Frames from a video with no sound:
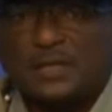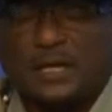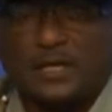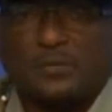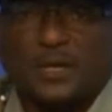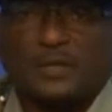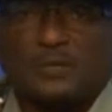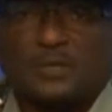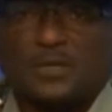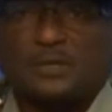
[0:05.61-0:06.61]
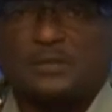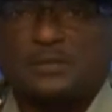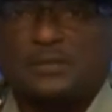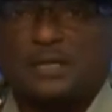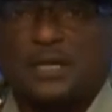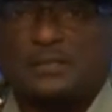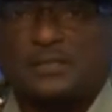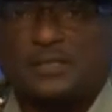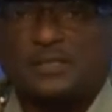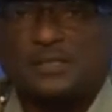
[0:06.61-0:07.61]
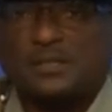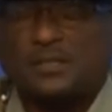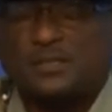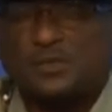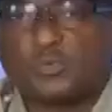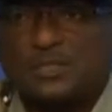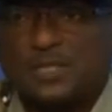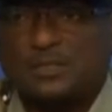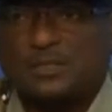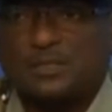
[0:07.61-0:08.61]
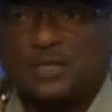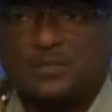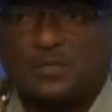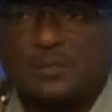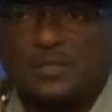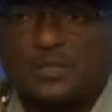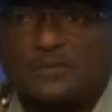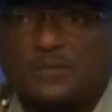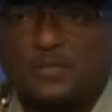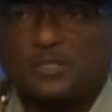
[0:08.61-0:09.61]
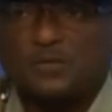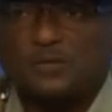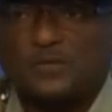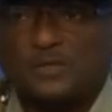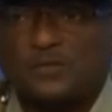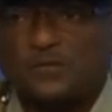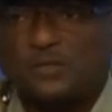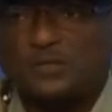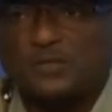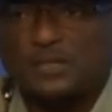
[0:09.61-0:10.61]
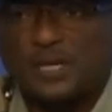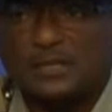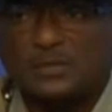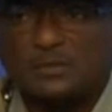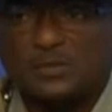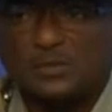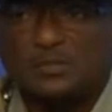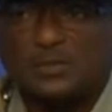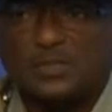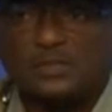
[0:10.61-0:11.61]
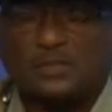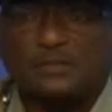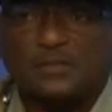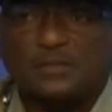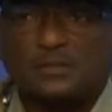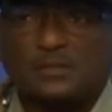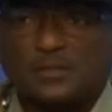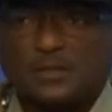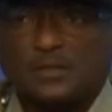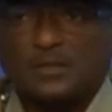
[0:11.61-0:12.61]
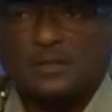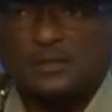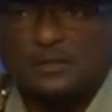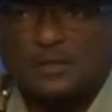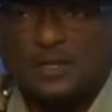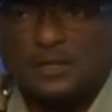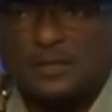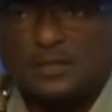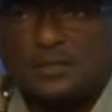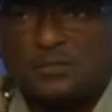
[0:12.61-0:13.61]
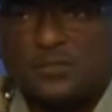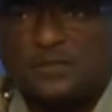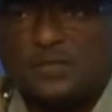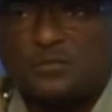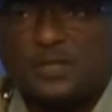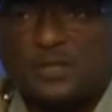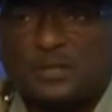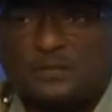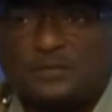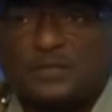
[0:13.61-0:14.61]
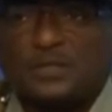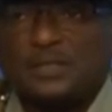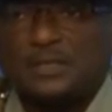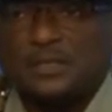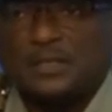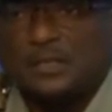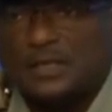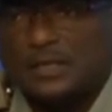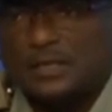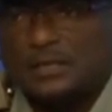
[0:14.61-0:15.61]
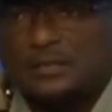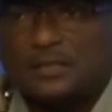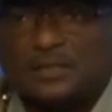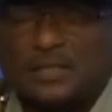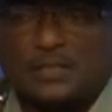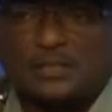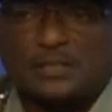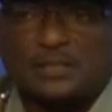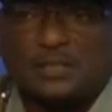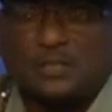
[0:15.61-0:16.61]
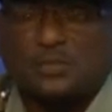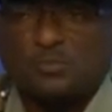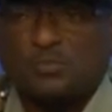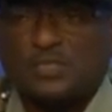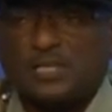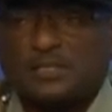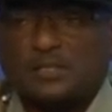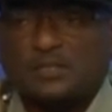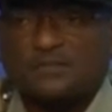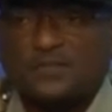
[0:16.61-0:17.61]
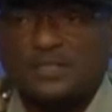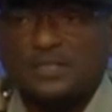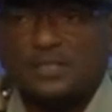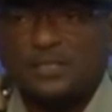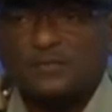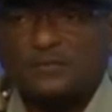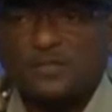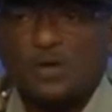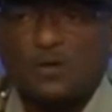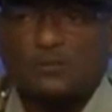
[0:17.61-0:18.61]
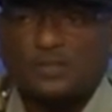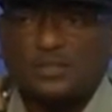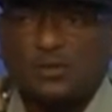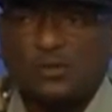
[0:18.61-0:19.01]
I am Michael Pierre, Acting Assistant Superintendent and the Public Information Officer for the Trinidad and Tobago Police Service. Today on the briefing, we have Acting Assistant Superintendent Vernly Gift of the